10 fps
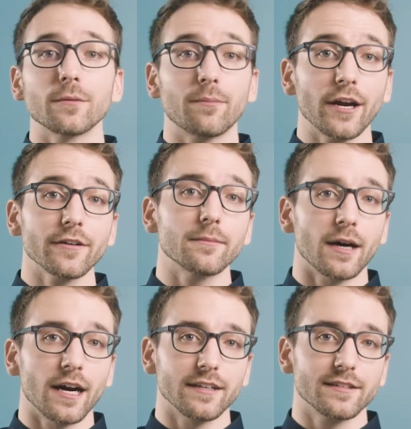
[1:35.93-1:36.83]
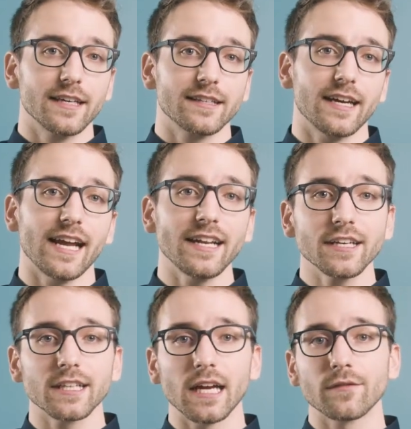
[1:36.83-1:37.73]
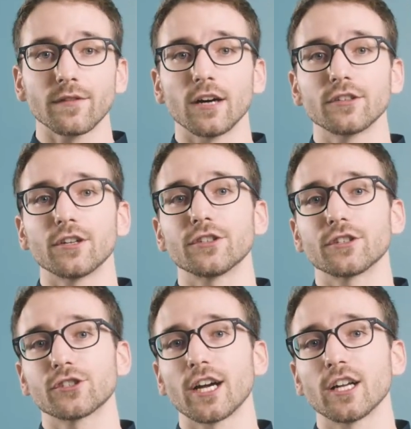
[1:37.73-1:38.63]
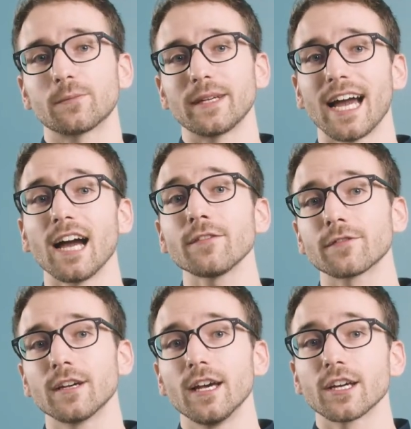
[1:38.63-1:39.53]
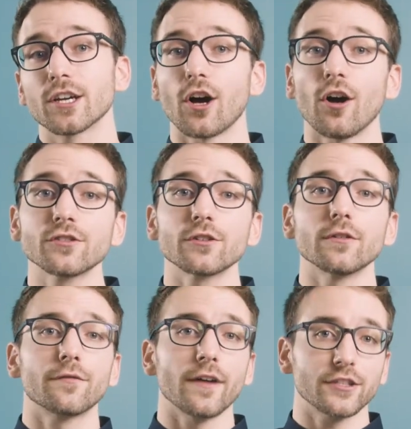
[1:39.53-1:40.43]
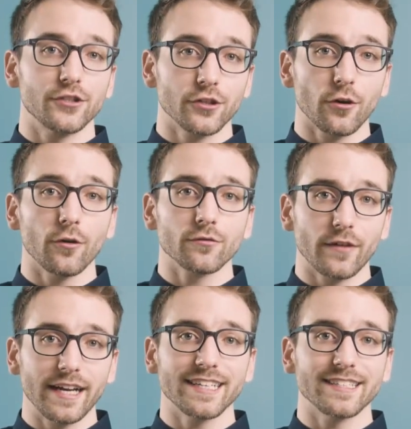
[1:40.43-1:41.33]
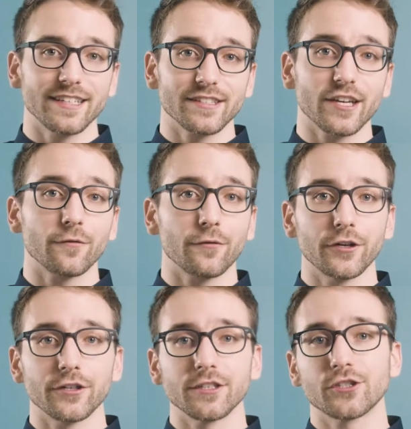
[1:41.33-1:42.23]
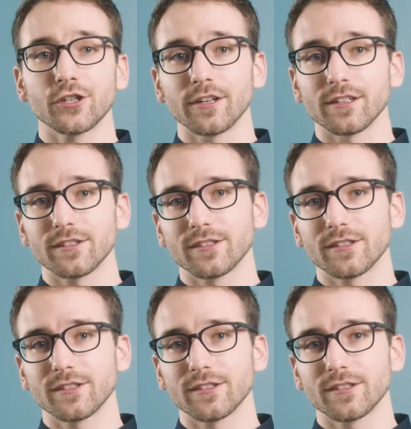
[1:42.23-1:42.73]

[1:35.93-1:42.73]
bear in mind that any claim filed under your child's behalf could also affect your own rating and discount for your insurance.